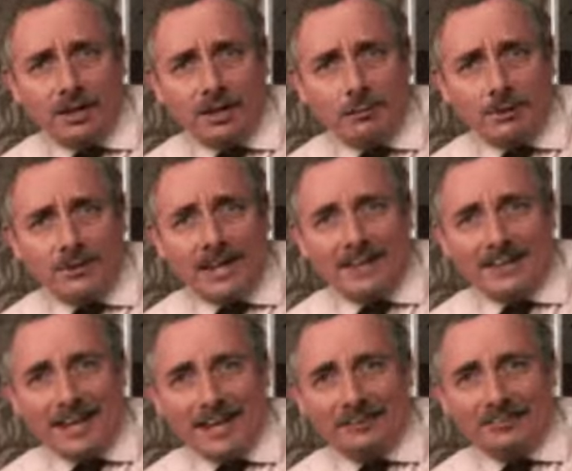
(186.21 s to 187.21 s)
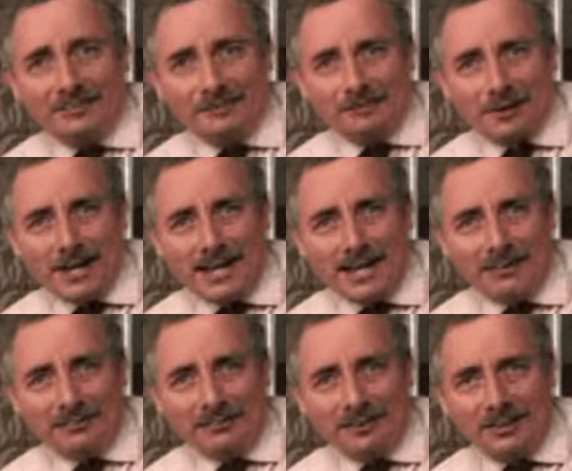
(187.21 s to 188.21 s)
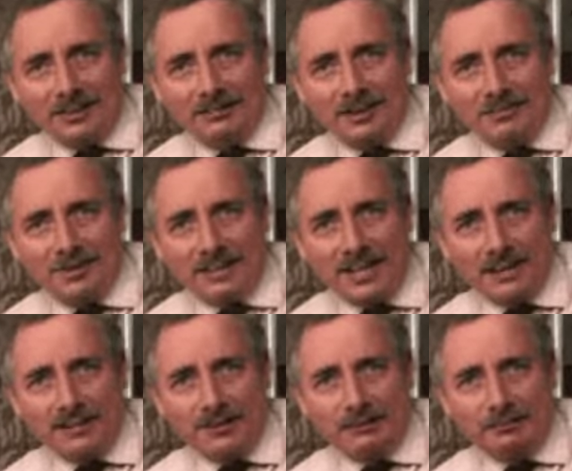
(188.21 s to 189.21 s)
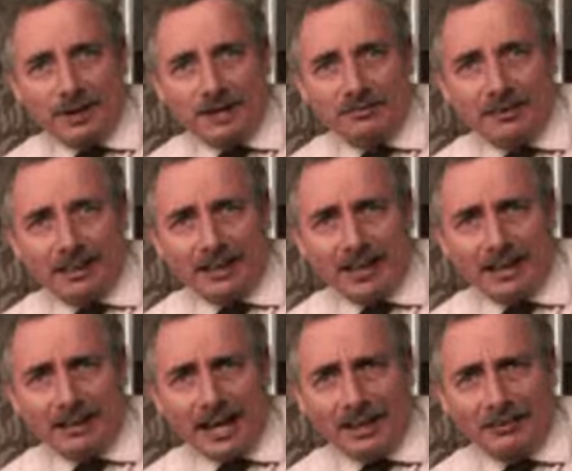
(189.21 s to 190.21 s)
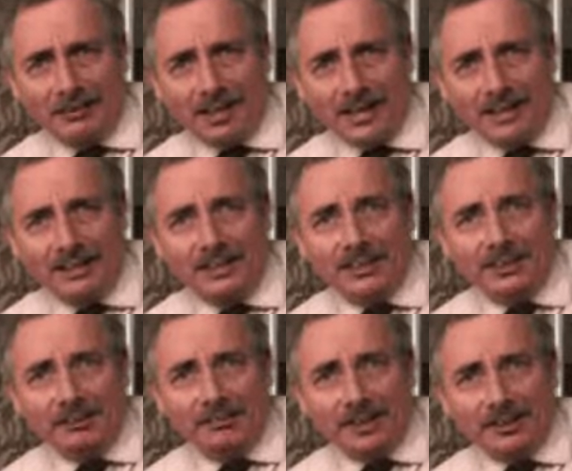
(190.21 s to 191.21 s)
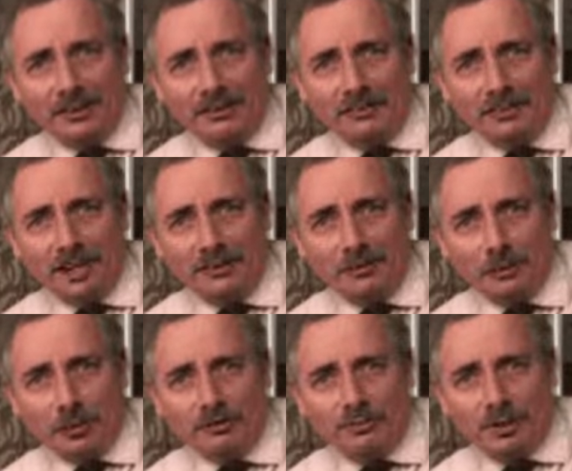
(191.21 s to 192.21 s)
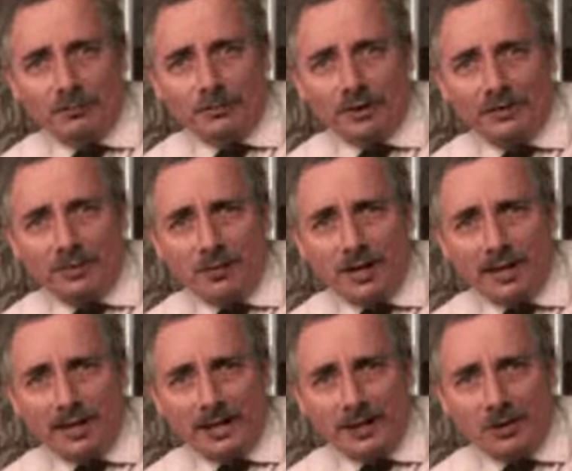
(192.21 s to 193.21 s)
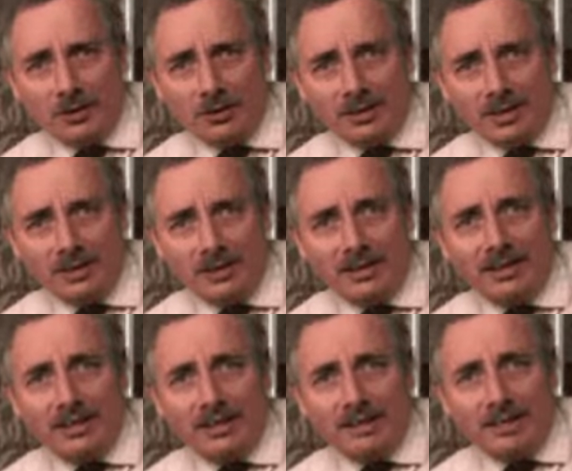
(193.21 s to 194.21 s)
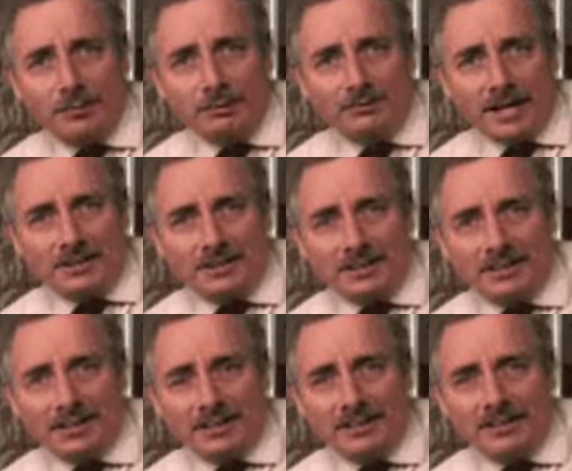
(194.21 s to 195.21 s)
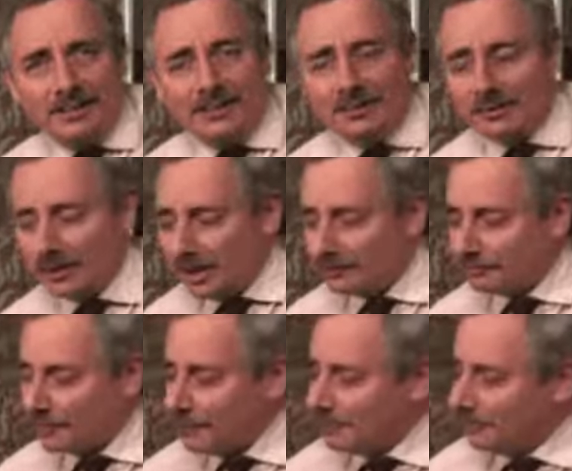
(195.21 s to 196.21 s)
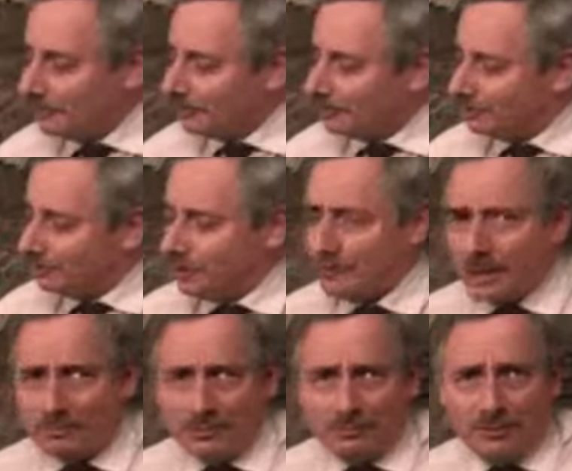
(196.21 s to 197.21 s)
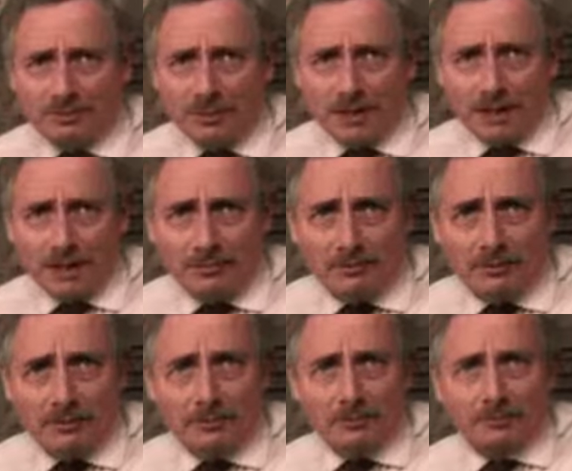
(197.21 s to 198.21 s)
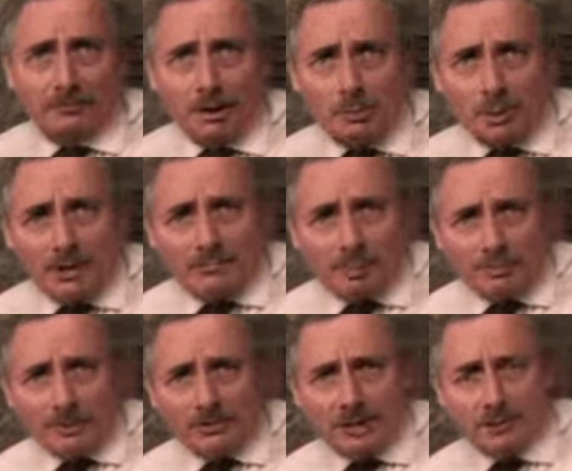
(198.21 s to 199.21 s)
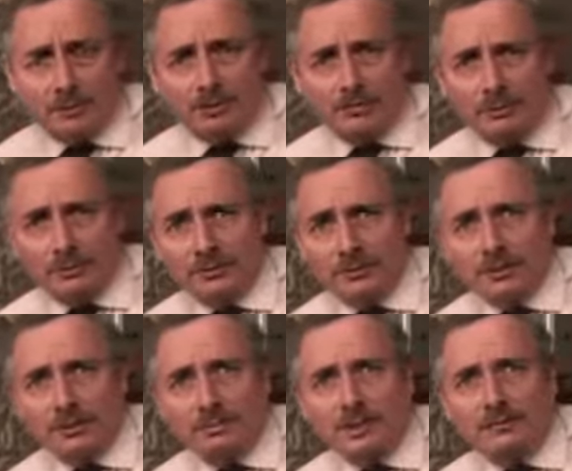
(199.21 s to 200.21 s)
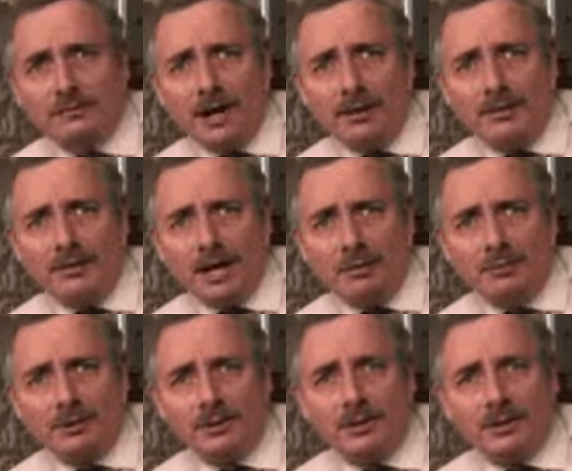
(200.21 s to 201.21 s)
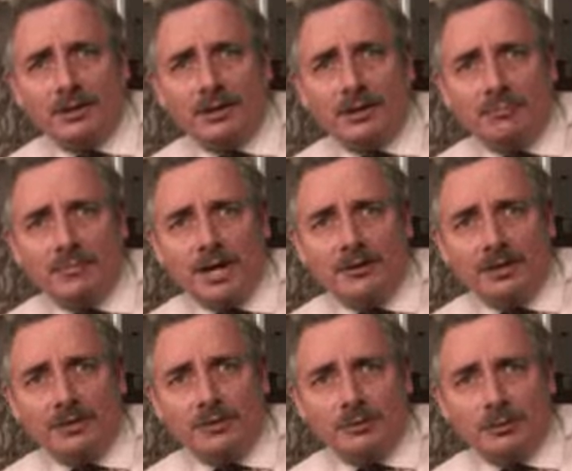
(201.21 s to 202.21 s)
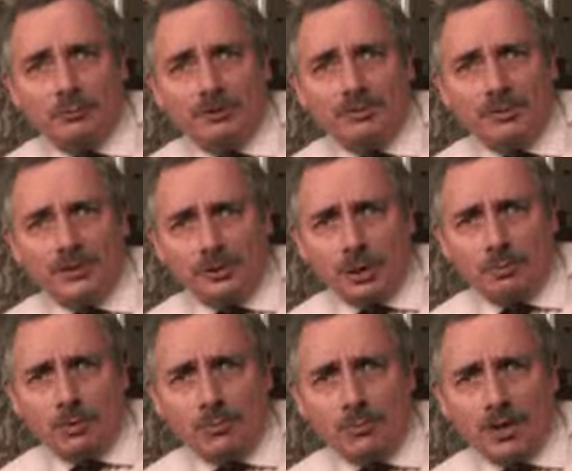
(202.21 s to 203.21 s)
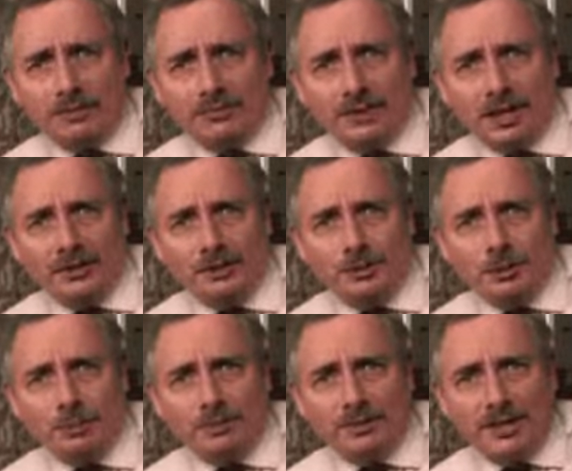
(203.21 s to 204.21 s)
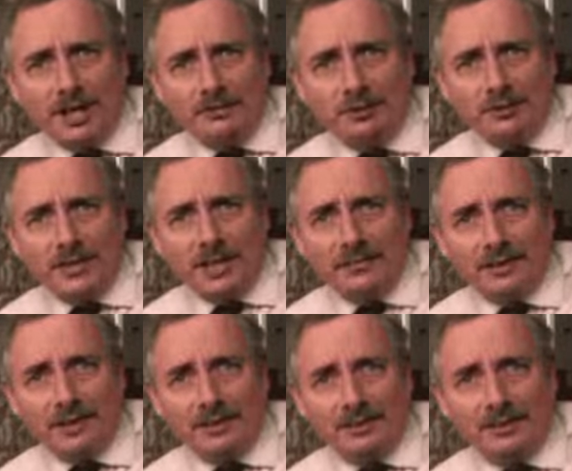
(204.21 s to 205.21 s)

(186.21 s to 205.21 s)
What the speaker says: There were 10 heads of greyhounds. I think somebody had had a little racing account there and had suddenly decided the dogs weren't worth their while any longer. And there were tragically the last remnants of Epsom Spa, thrown away from a building which was soon to be divided up and made into a smith's shop on one side and a cooper's hut on the other.